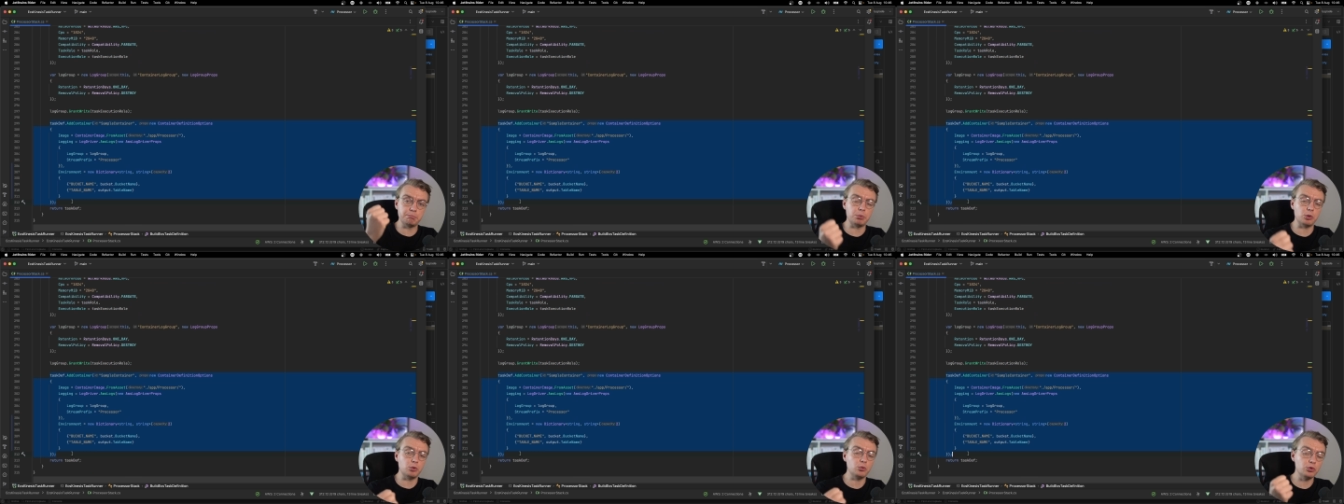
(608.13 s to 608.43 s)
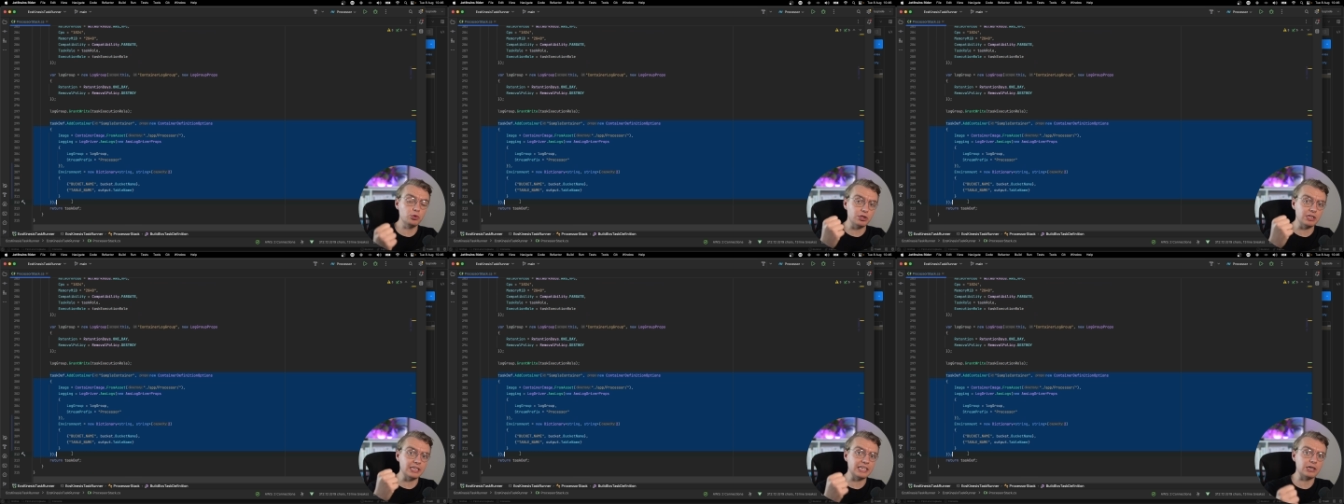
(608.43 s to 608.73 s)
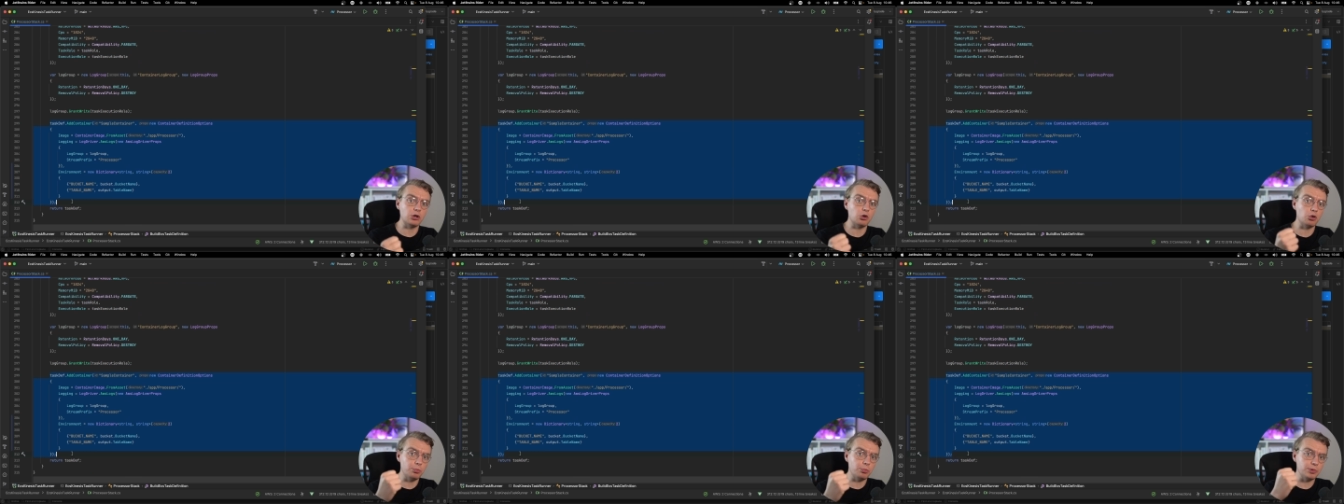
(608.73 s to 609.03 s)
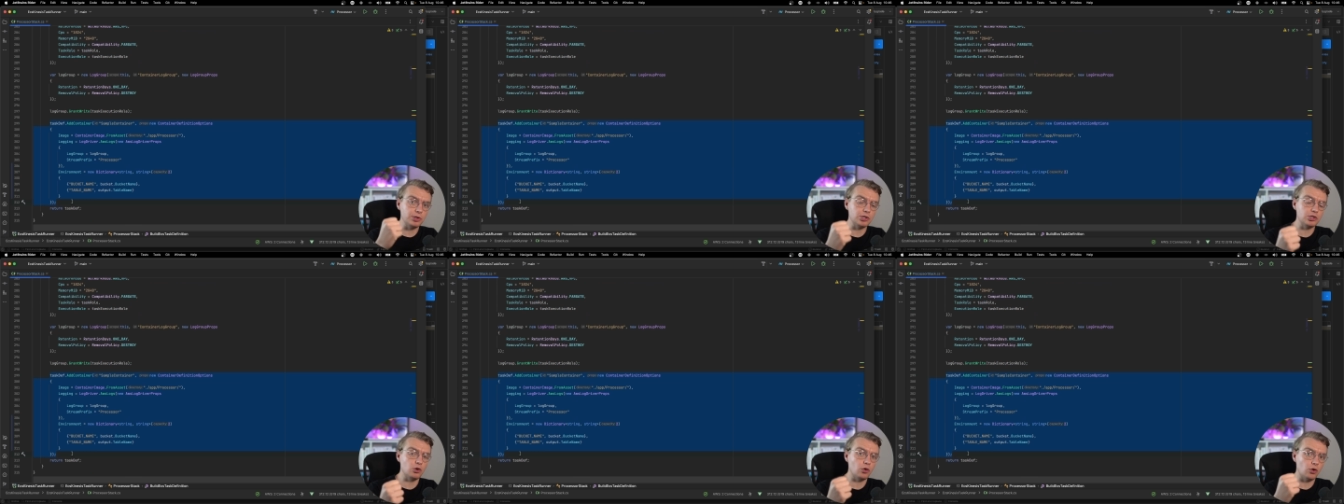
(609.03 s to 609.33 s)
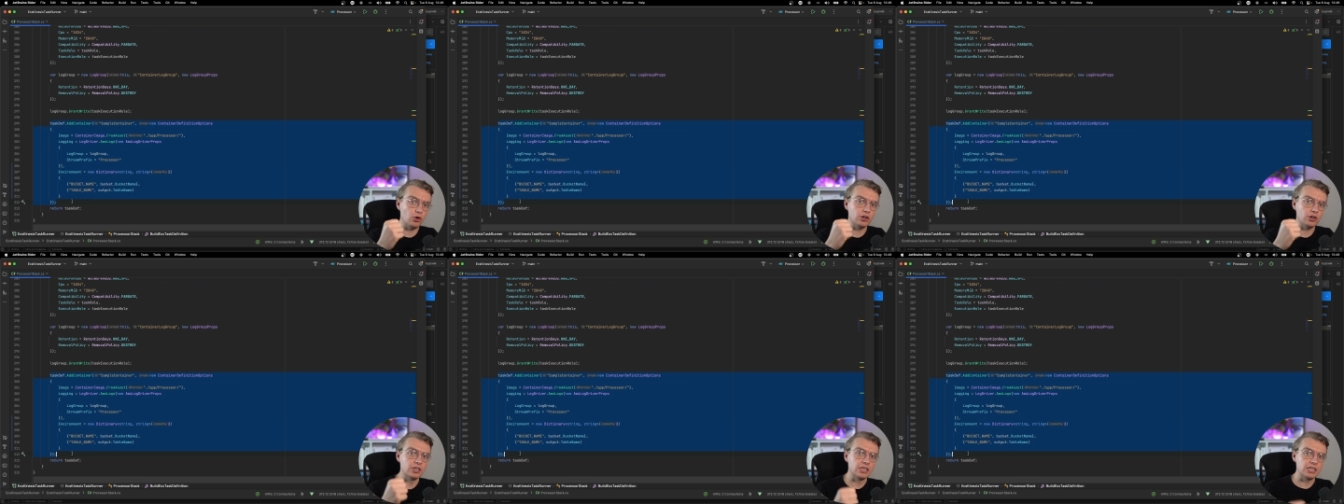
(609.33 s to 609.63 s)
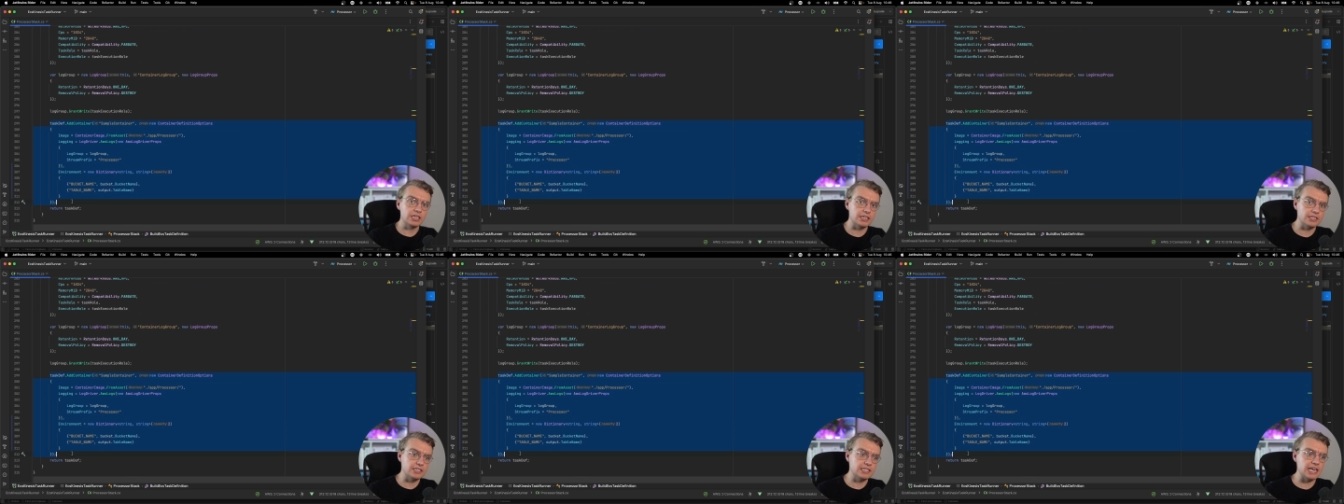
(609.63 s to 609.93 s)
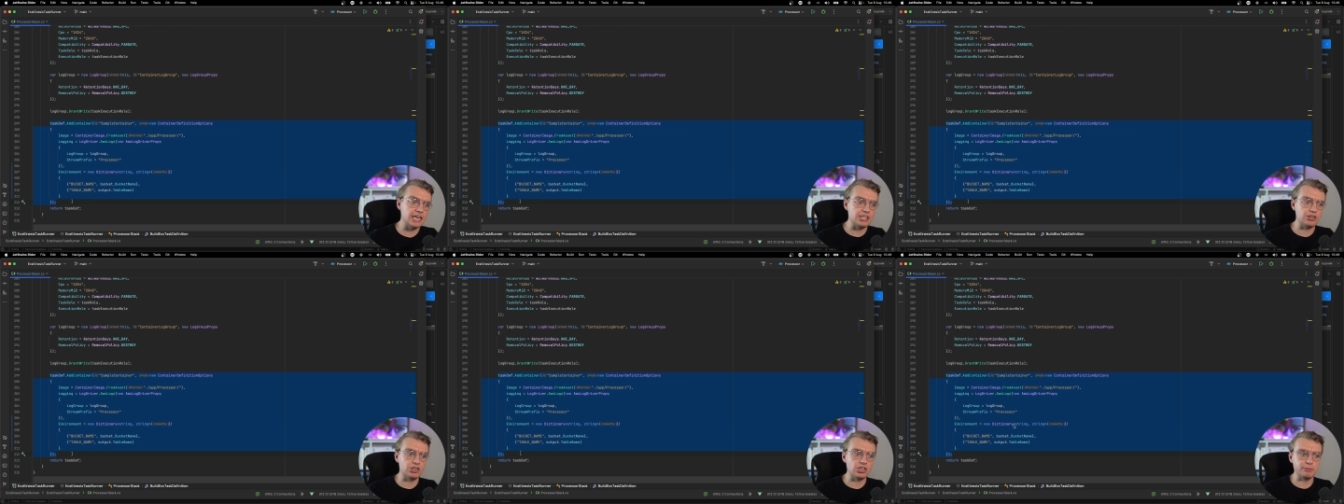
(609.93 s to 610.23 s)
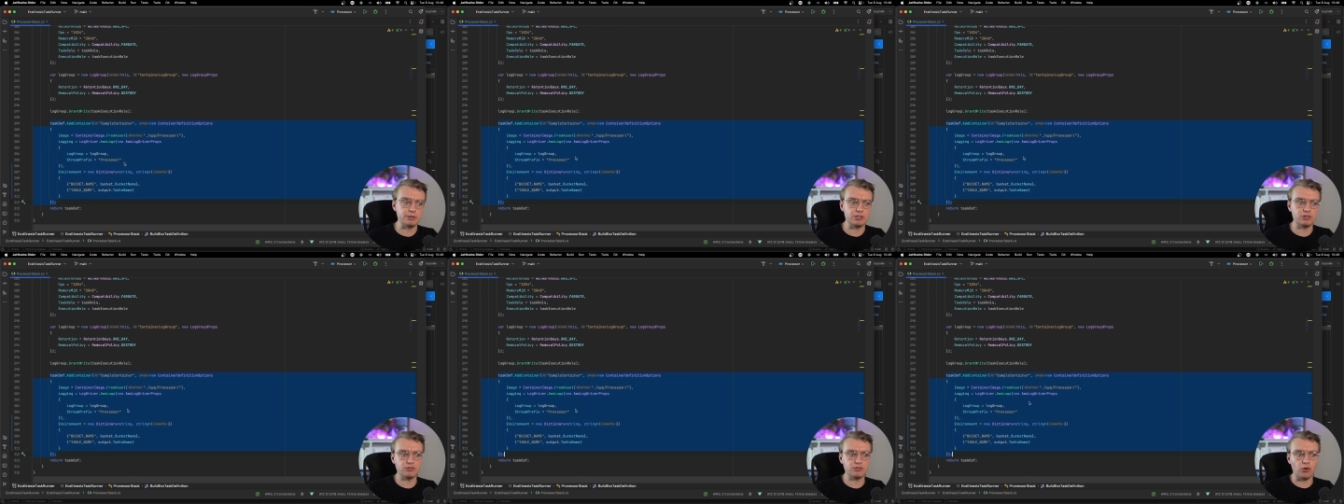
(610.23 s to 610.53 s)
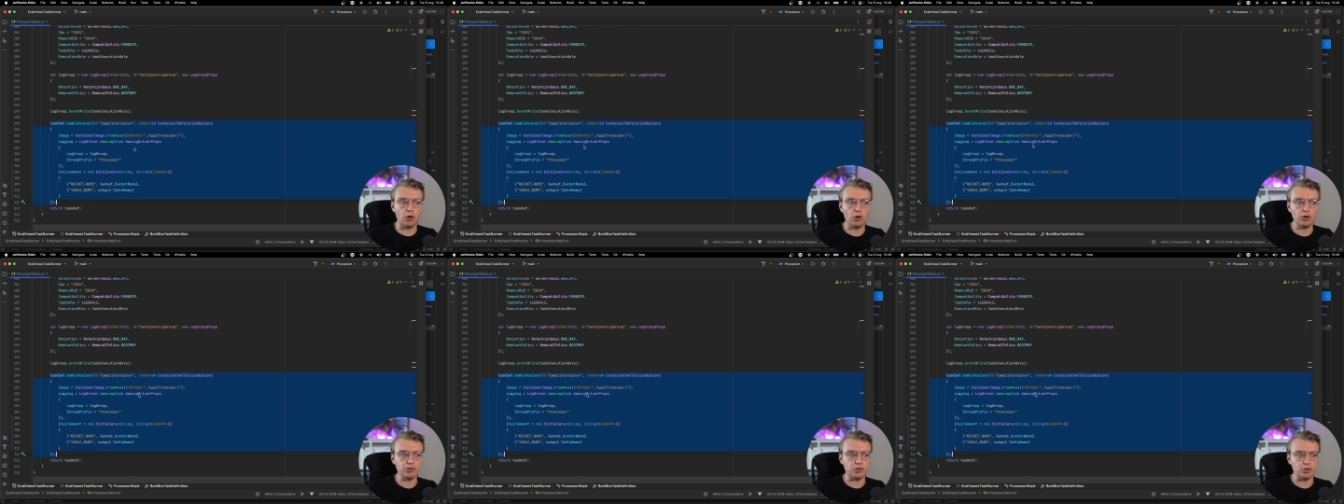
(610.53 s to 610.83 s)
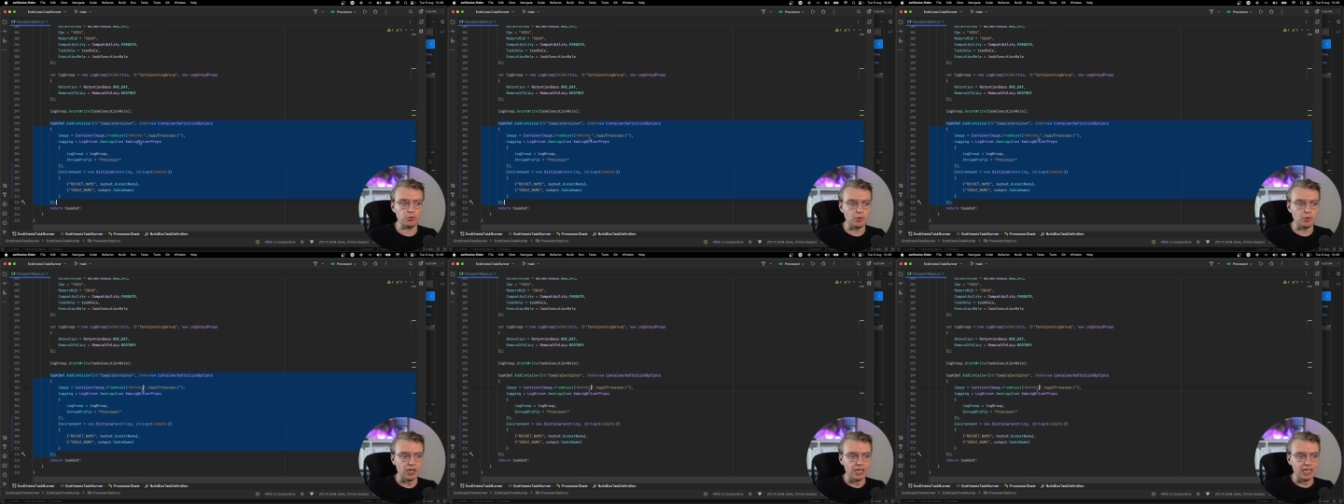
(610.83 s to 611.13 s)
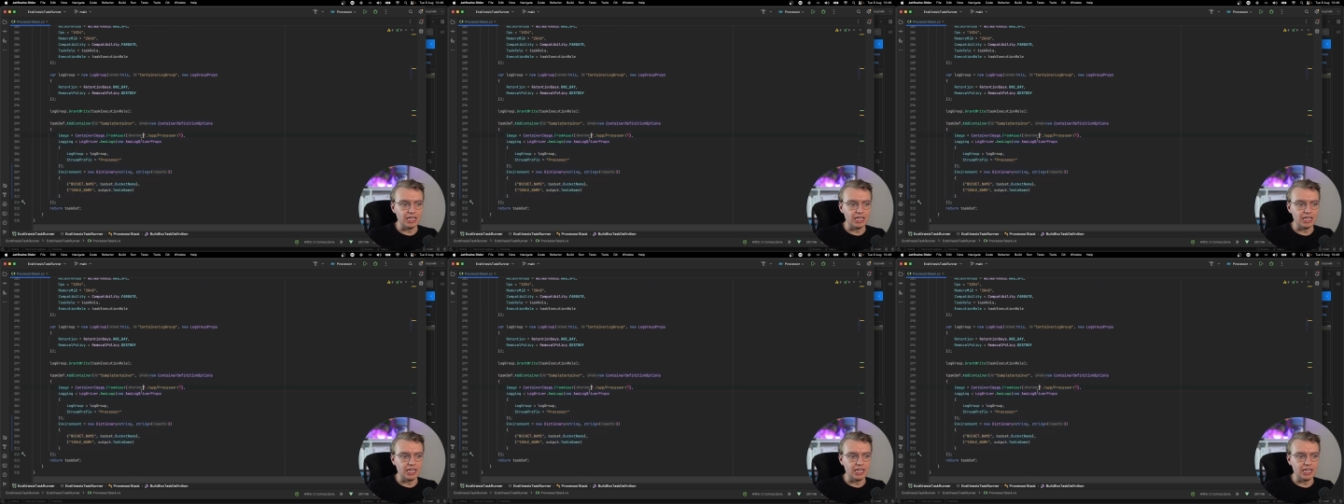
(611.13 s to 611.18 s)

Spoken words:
bundling up your container image for you.